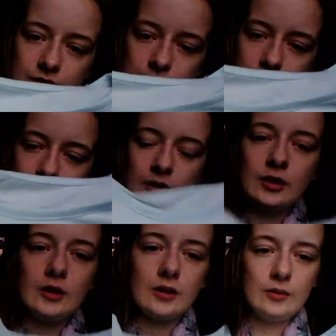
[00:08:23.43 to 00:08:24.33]
blue
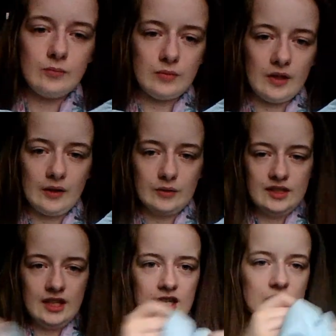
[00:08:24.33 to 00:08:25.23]
t-shirt out
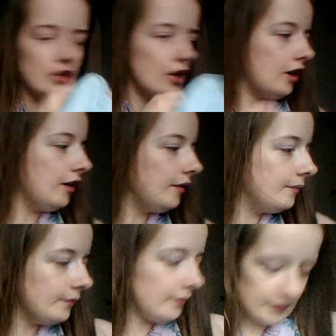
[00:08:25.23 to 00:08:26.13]
like that
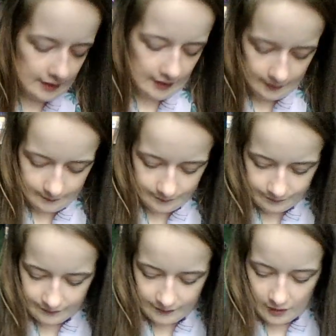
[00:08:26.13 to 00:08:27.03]
with
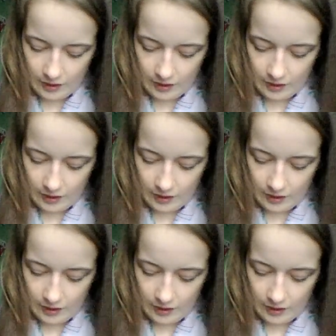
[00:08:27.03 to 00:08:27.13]
like